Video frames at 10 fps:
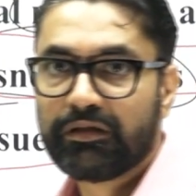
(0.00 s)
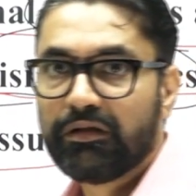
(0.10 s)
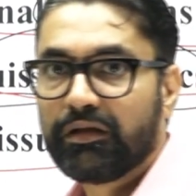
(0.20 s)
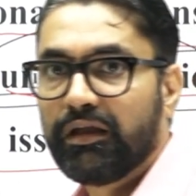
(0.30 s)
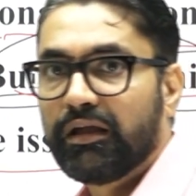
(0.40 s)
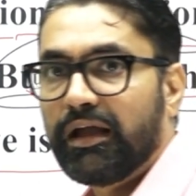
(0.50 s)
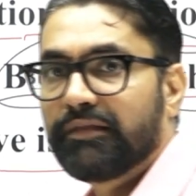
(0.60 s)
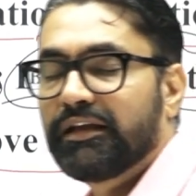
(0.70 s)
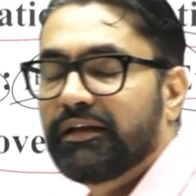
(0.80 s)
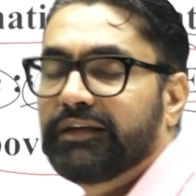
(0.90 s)
Okay, and
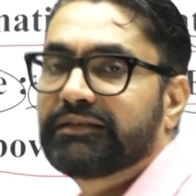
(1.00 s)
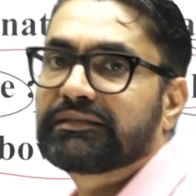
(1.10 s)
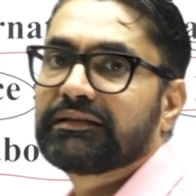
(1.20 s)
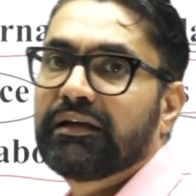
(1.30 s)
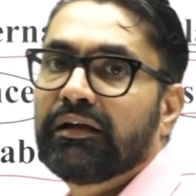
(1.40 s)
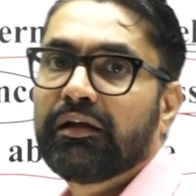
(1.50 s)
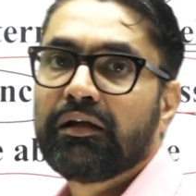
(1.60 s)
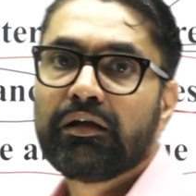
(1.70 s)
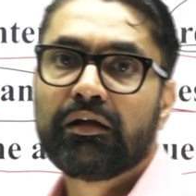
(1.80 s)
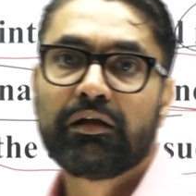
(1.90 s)
then, guys,
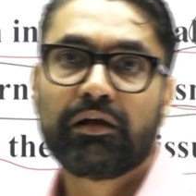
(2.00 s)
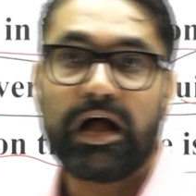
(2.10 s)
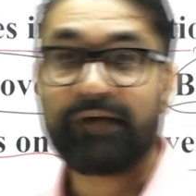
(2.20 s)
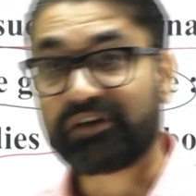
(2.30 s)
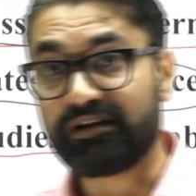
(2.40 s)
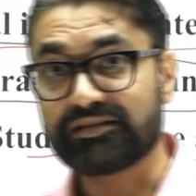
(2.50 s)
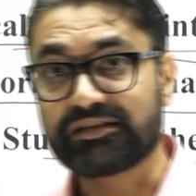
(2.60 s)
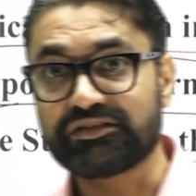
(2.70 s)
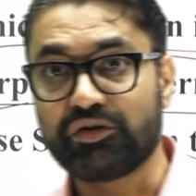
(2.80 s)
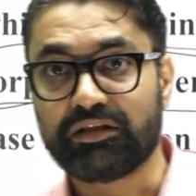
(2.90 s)
after
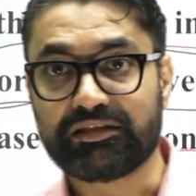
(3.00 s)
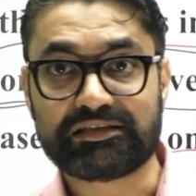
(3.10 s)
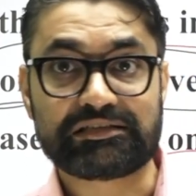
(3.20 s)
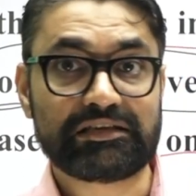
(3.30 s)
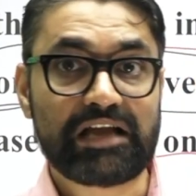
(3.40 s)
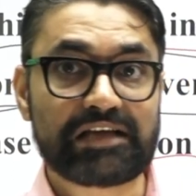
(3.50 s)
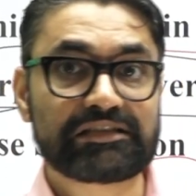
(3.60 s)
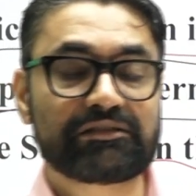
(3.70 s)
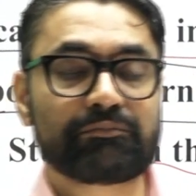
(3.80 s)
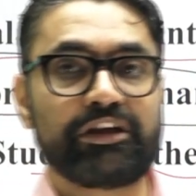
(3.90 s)
discussing all this,
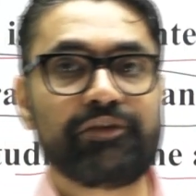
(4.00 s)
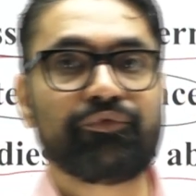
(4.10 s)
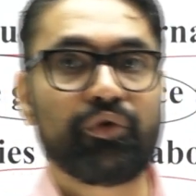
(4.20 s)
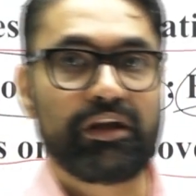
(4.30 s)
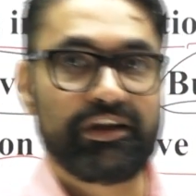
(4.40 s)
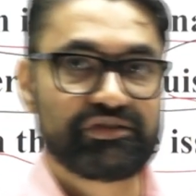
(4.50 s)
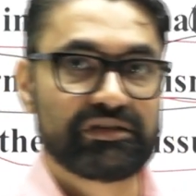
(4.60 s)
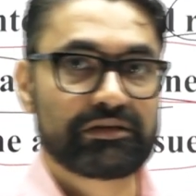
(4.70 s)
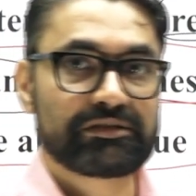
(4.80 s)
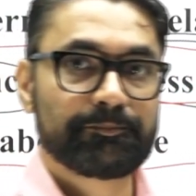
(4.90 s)
last 3-4
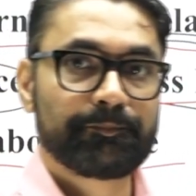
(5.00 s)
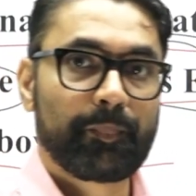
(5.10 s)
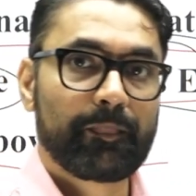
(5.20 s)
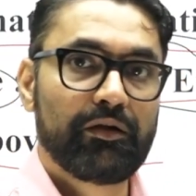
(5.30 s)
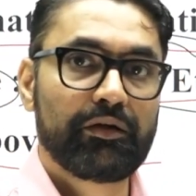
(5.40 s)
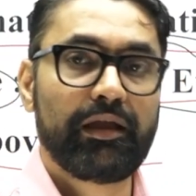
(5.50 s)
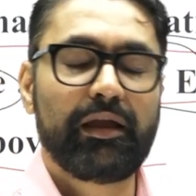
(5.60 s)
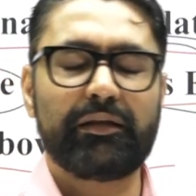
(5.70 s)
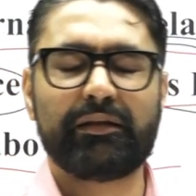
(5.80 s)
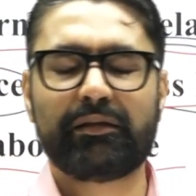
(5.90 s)
lectures, okay,